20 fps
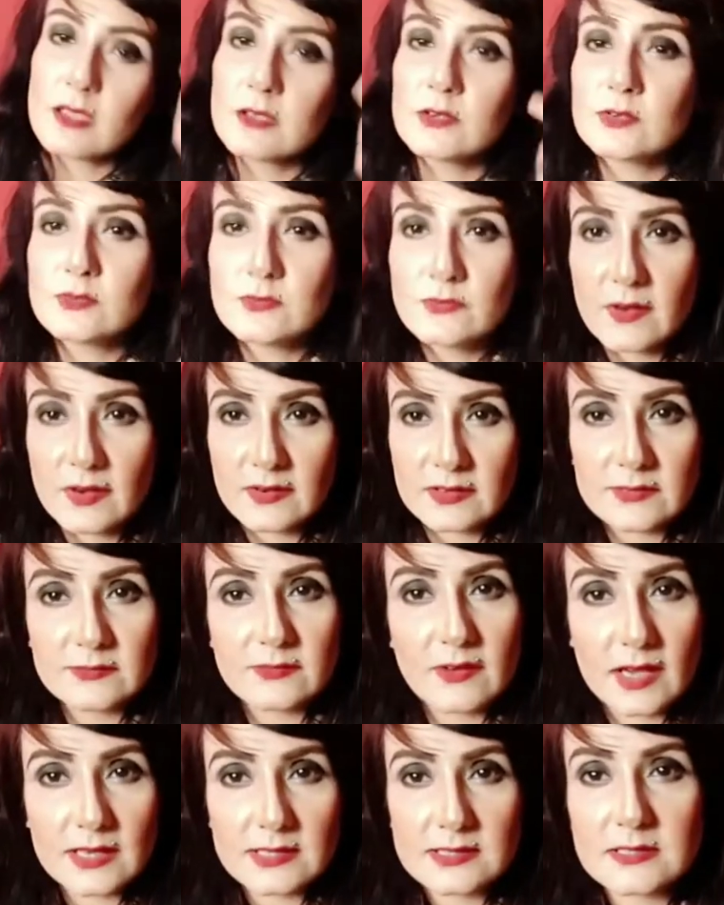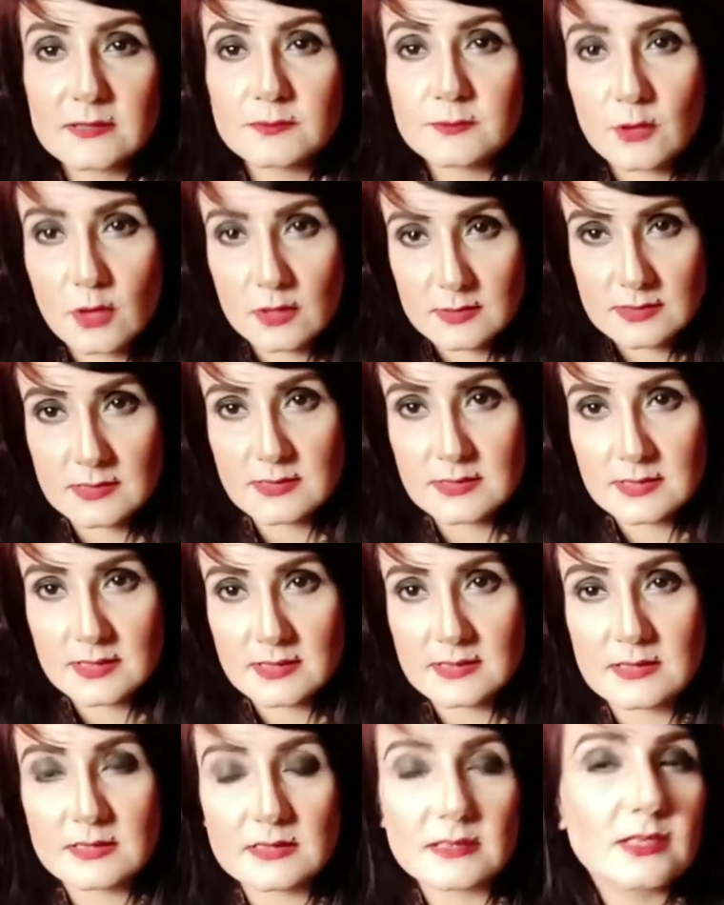two very vital
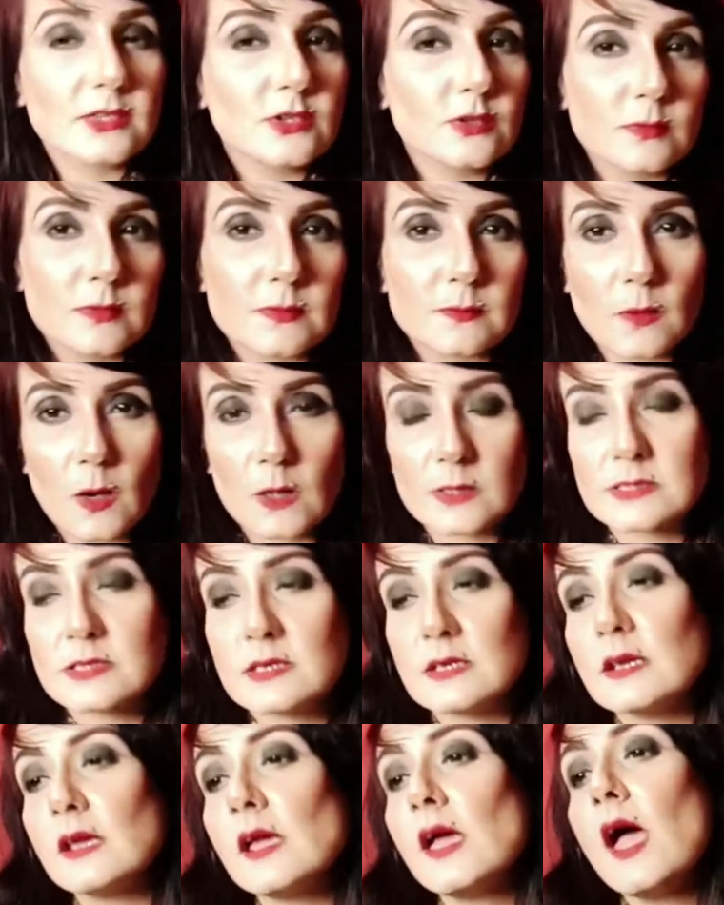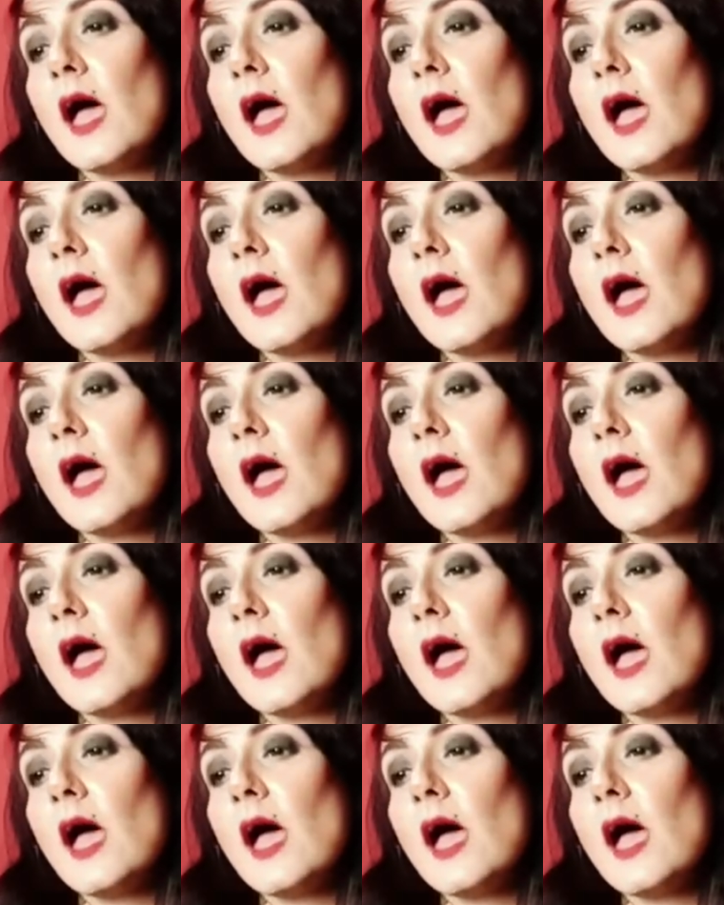processes in the human body.